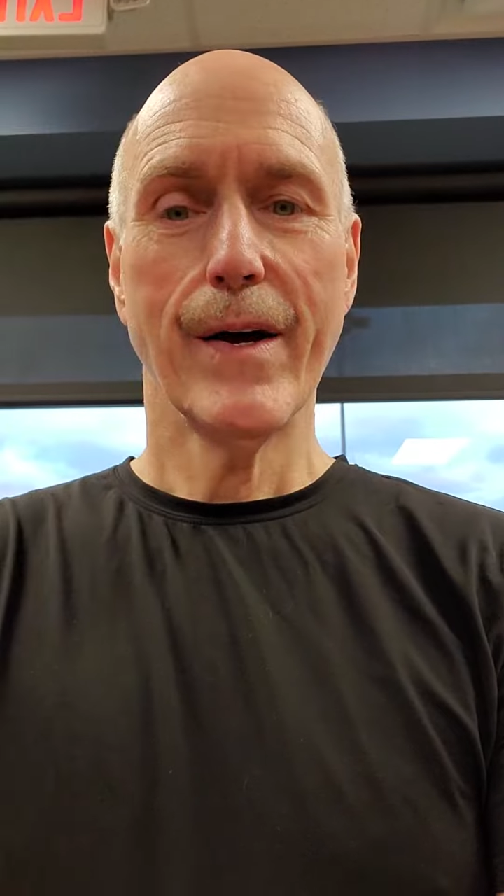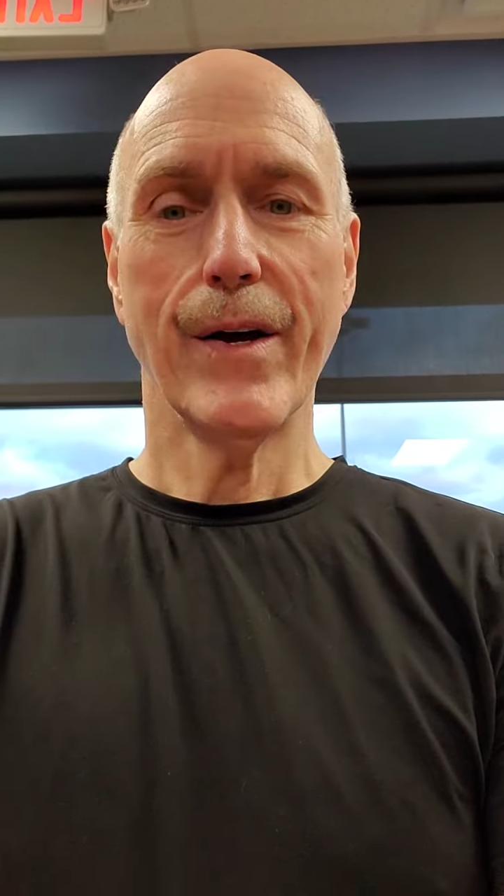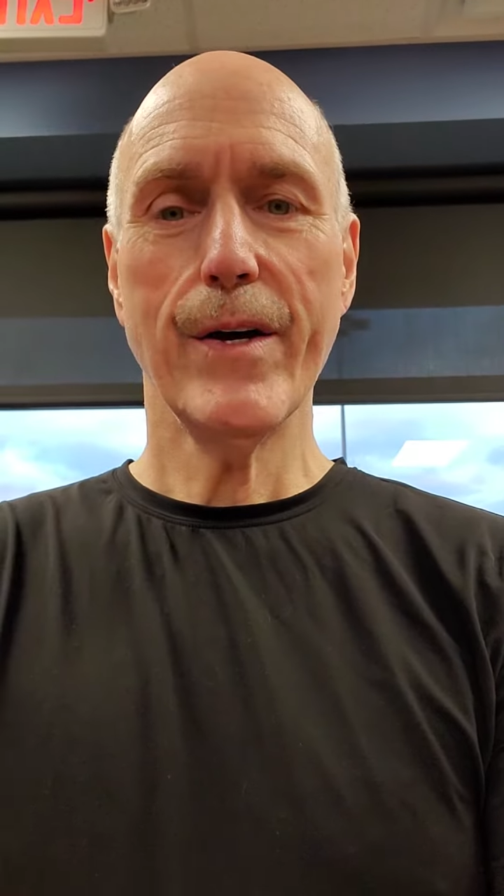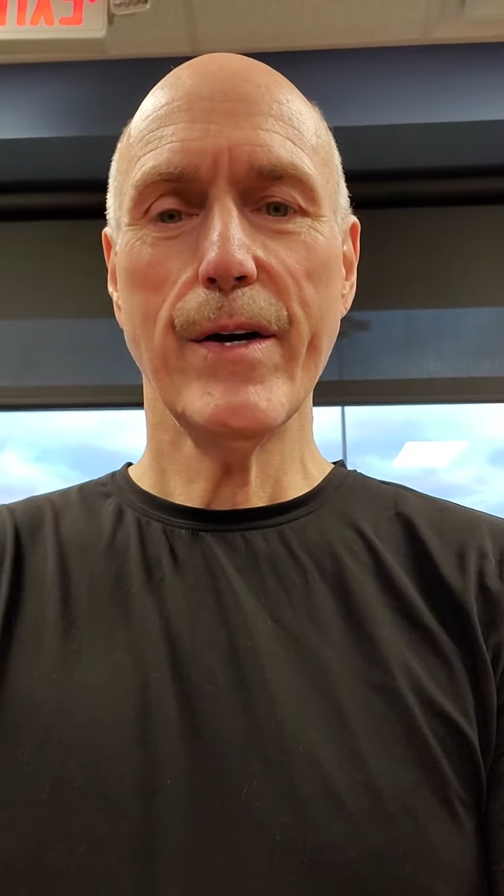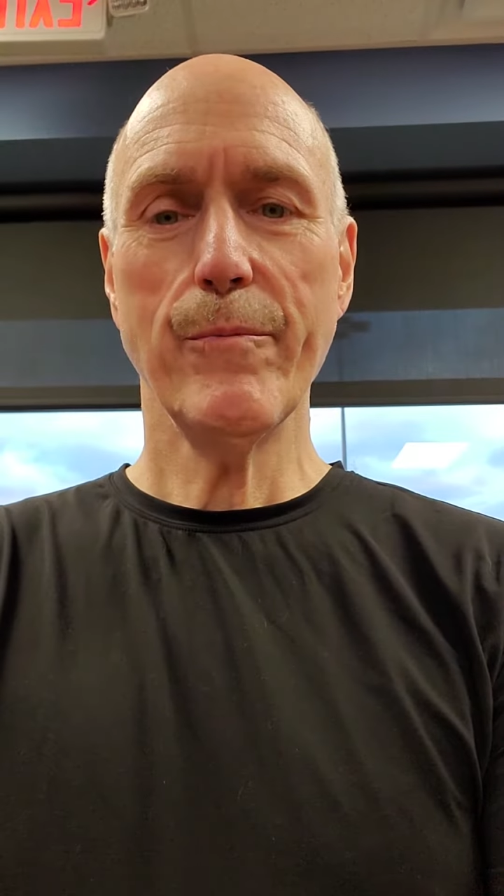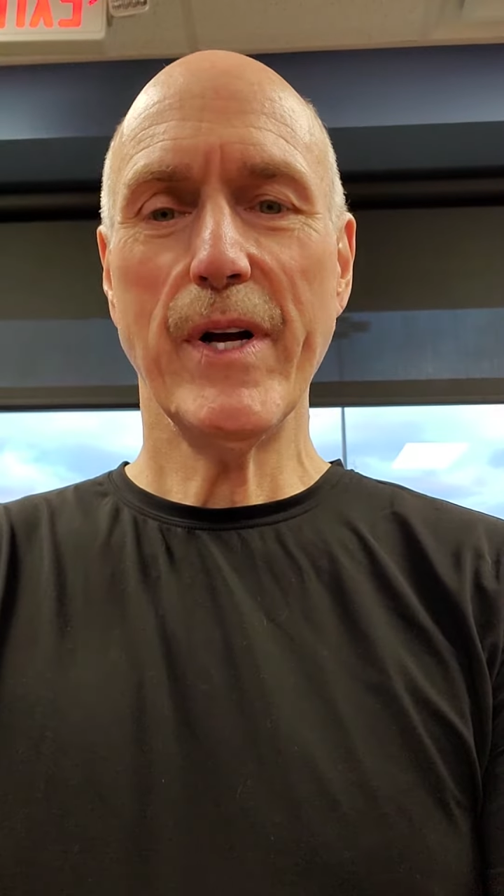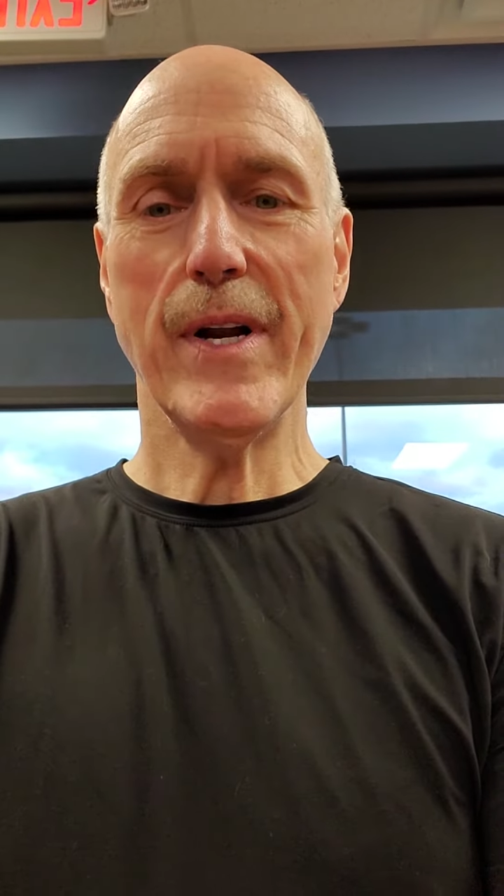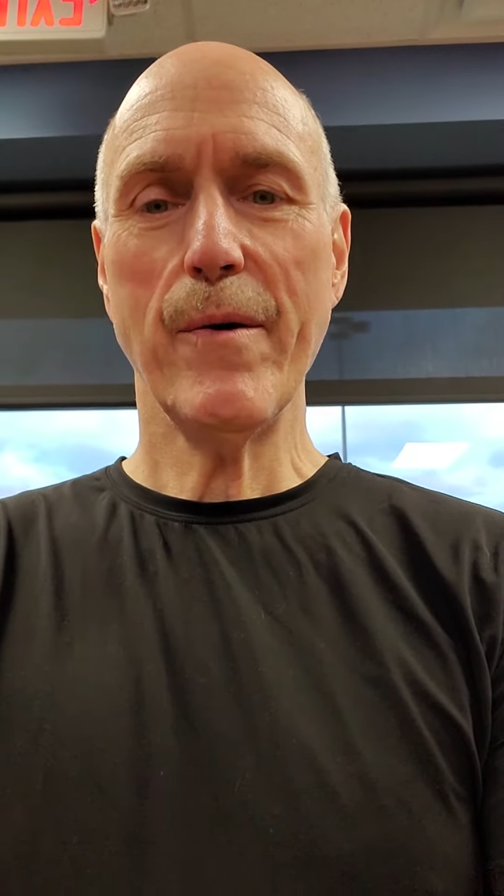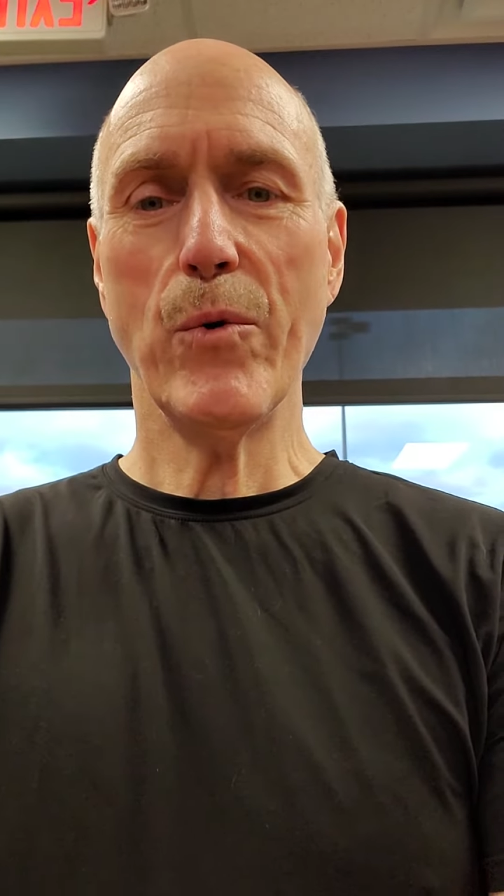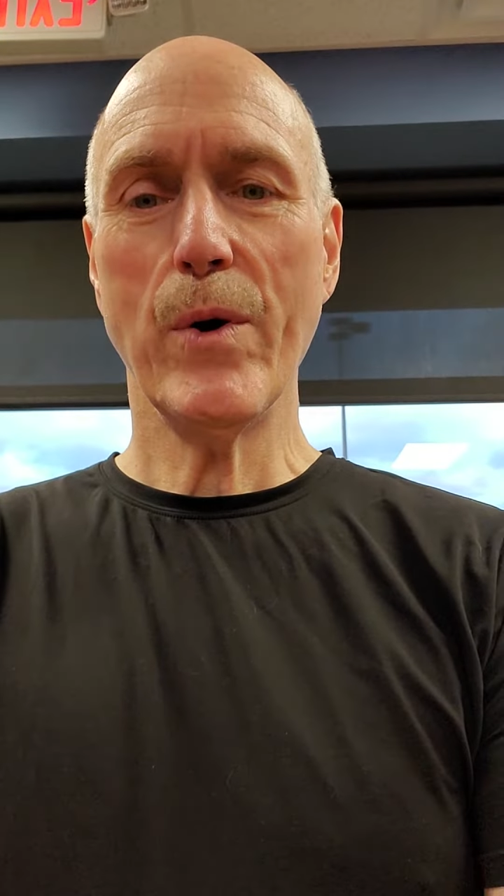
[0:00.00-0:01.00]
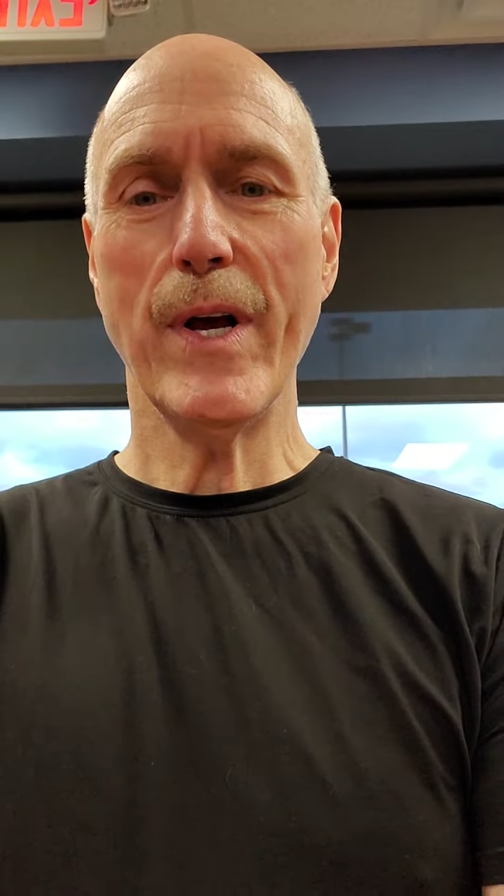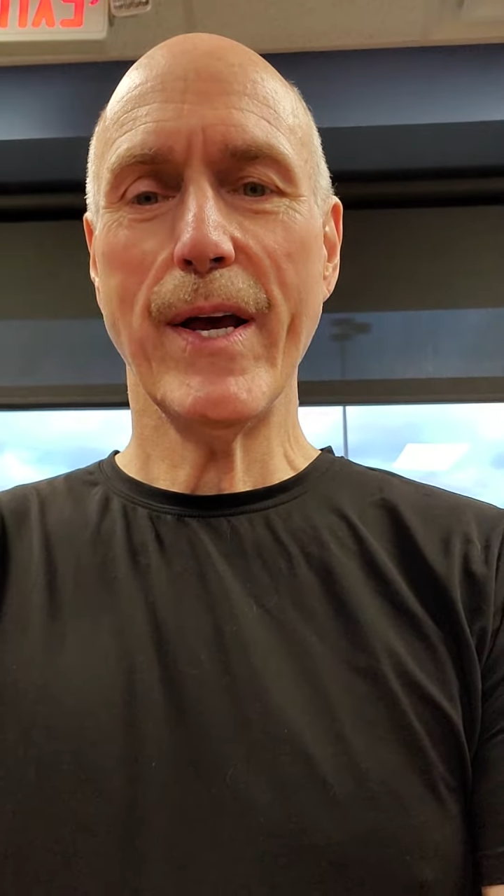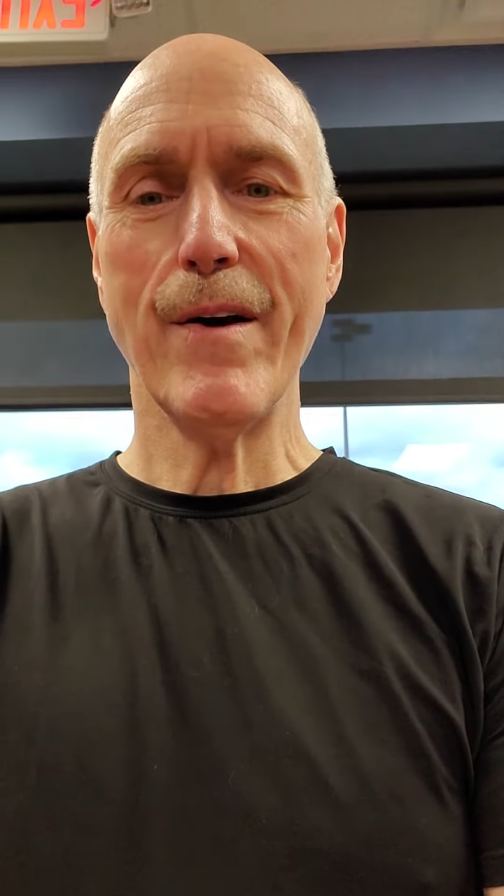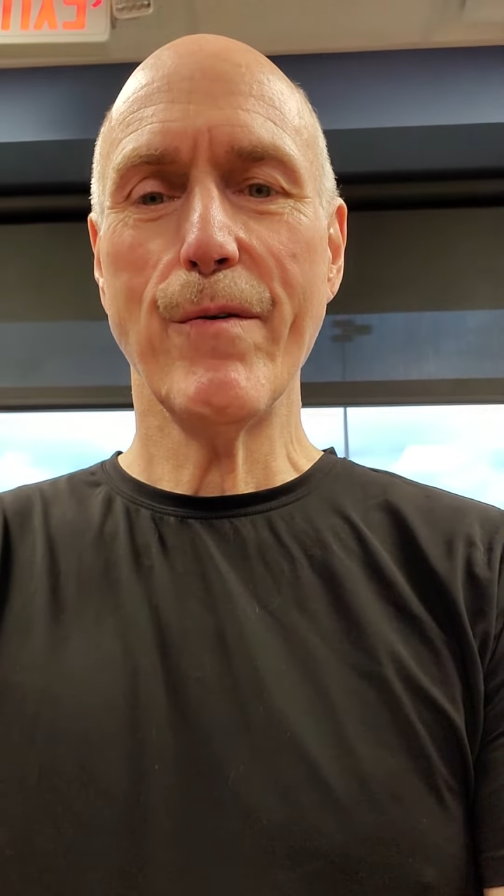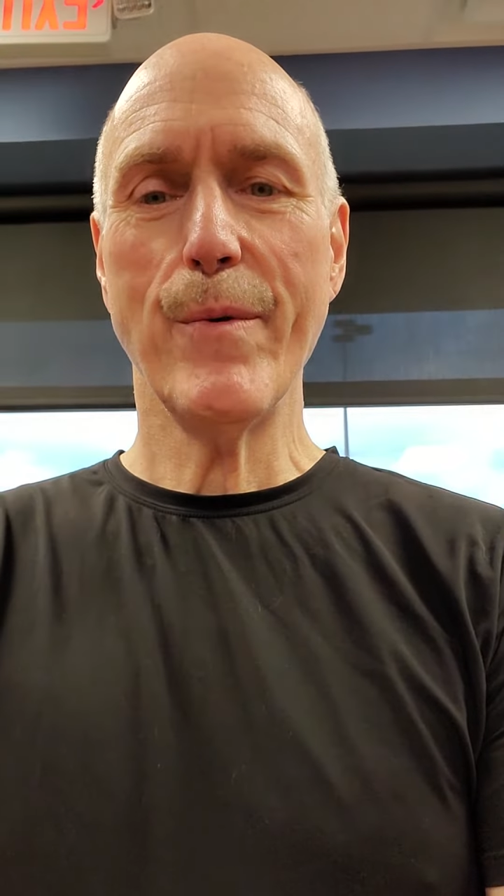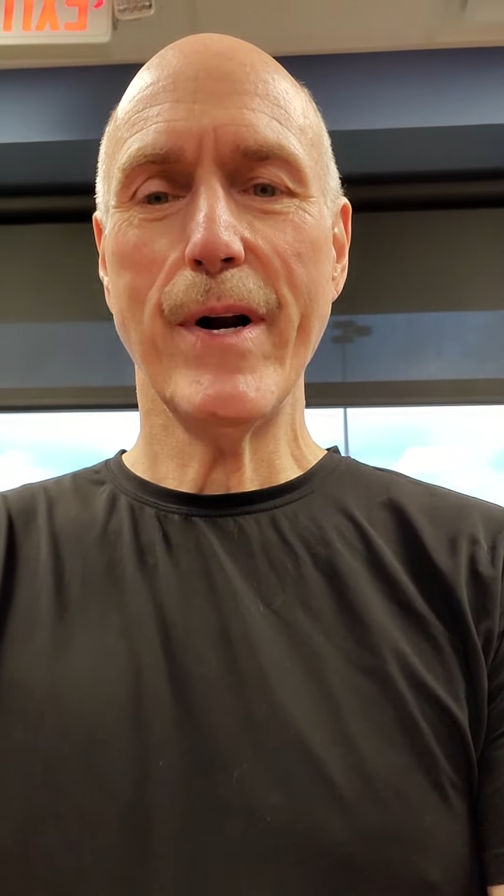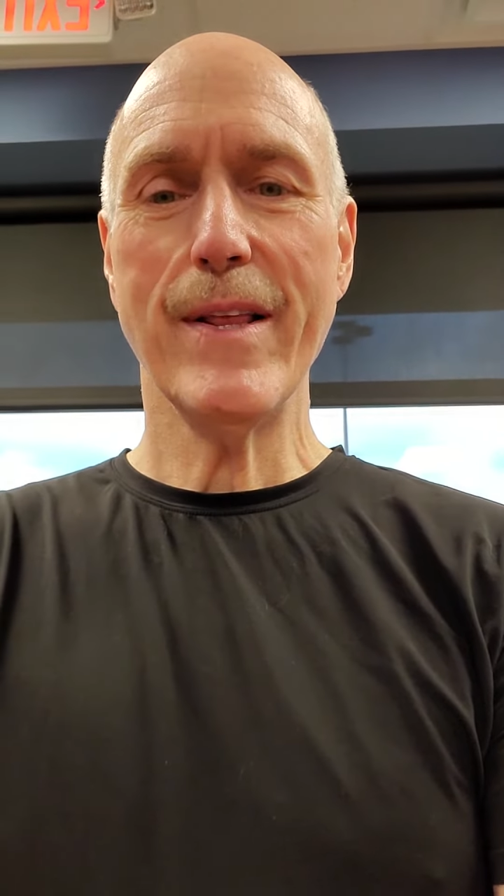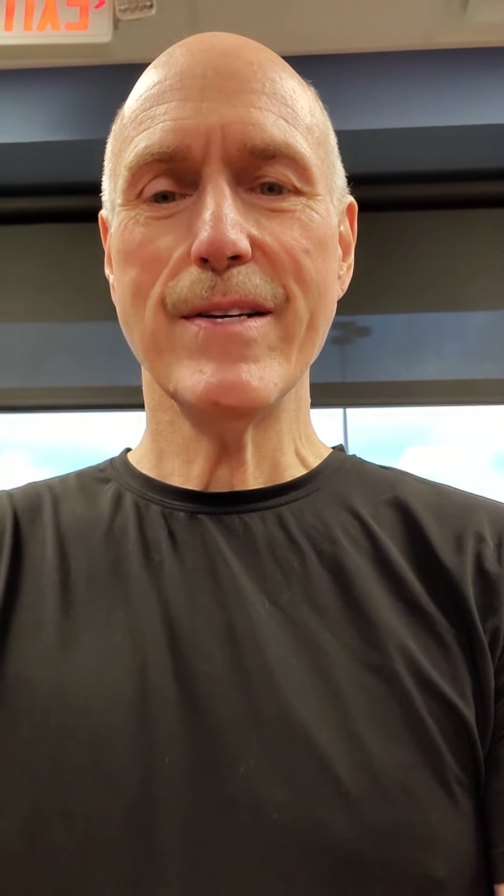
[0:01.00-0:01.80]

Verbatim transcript: Good Monday morning, everybody.